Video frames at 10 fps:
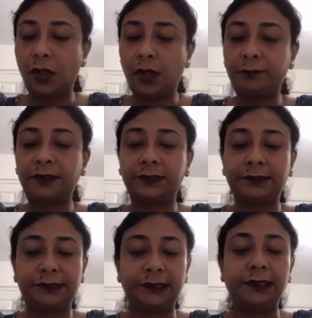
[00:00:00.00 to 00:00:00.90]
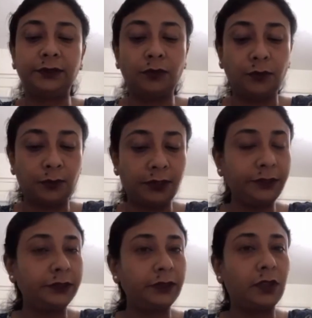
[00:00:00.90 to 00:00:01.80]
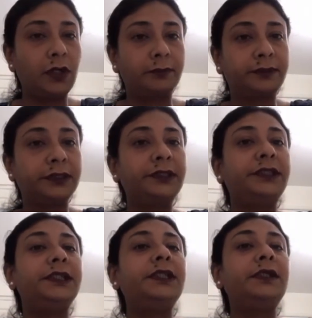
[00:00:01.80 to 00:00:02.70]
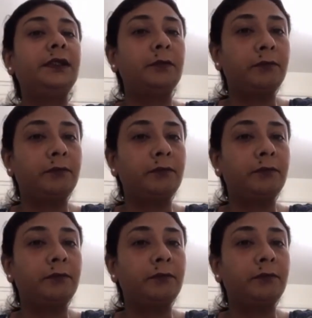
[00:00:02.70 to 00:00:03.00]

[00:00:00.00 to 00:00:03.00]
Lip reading: Option C, gold. Option D,